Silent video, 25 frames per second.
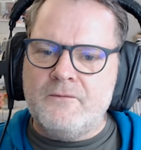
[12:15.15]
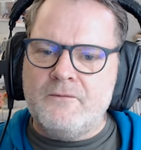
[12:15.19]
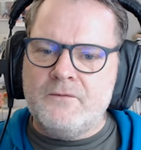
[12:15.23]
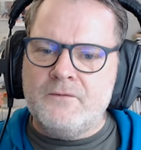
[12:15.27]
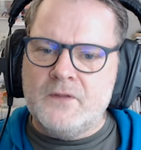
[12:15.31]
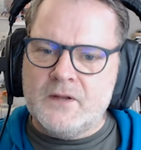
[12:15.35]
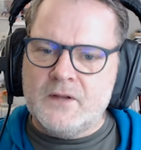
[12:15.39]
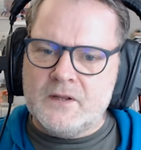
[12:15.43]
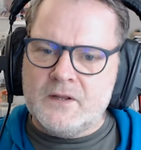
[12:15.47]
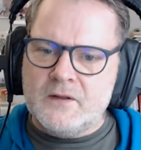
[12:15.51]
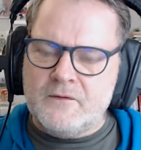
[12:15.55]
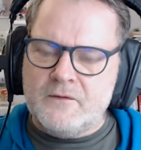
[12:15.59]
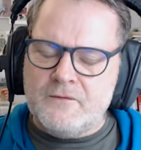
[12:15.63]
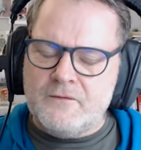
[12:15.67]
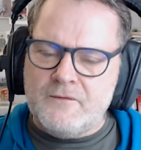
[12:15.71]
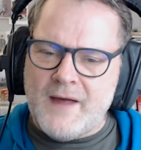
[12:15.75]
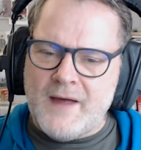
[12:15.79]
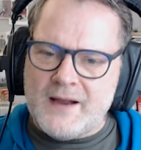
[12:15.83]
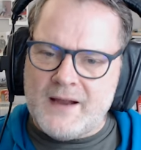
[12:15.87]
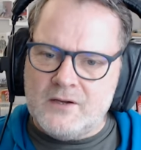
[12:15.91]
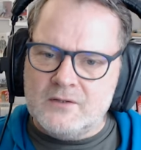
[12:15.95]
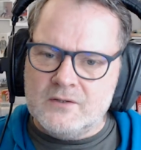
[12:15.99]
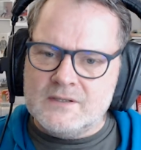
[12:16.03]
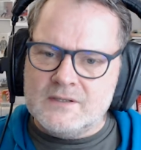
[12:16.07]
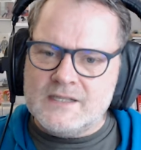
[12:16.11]
the, the
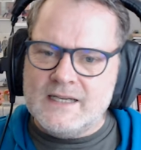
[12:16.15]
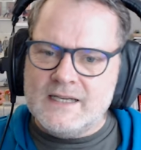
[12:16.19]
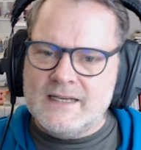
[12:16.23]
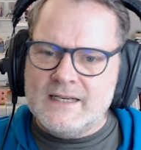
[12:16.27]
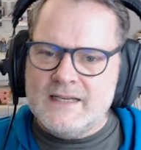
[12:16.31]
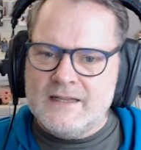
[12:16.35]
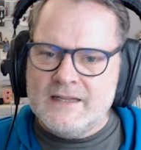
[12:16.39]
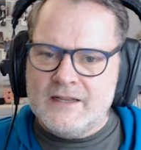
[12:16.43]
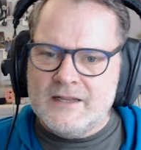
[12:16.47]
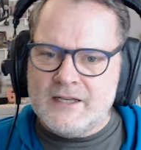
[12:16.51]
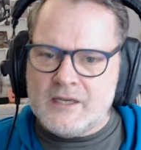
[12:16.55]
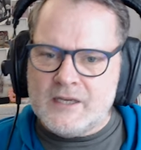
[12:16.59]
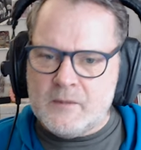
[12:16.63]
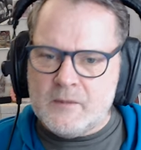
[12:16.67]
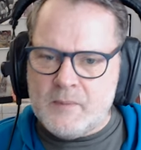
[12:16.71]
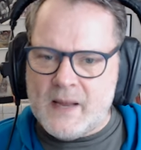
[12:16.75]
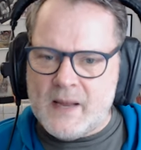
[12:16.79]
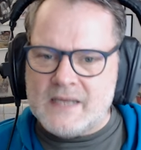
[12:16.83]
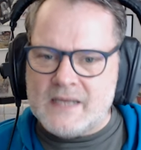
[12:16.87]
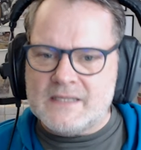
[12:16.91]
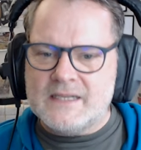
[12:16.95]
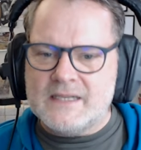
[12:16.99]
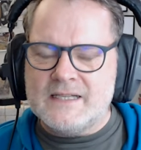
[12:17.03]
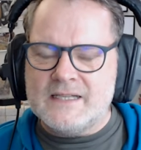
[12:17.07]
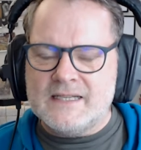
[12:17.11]
faculty, the
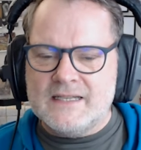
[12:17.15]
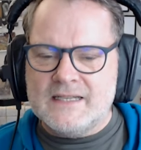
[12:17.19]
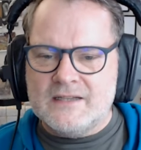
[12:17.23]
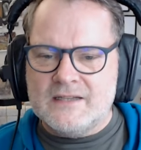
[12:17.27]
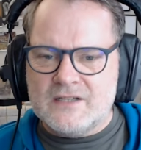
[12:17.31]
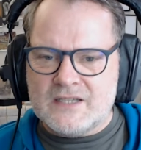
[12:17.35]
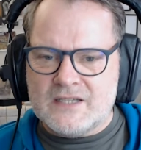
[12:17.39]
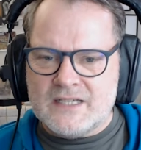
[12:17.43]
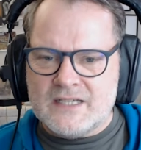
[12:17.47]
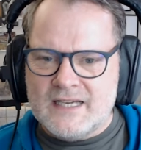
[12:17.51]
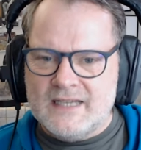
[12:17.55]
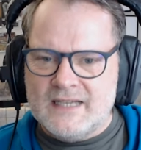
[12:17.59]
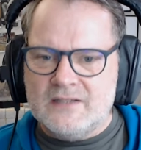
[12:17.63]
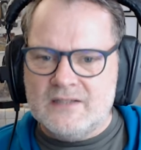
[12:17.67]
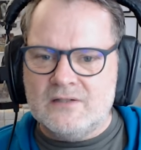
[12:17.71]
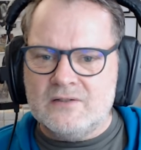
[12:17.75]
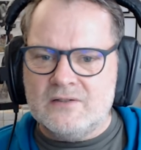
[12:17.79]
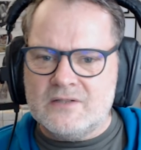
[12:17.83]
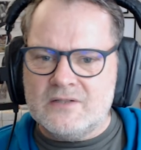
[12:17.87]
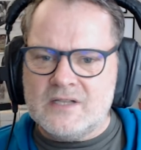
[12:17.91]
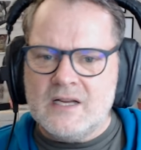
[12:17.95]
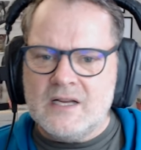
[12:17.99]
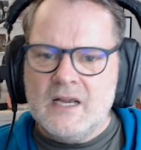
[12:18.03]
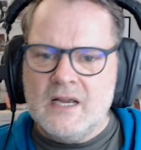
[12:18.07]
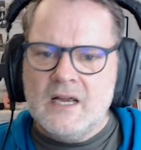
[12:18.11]
capacity, the
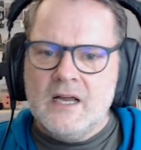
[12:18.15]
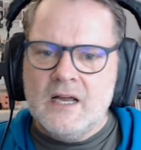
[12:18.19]
skills,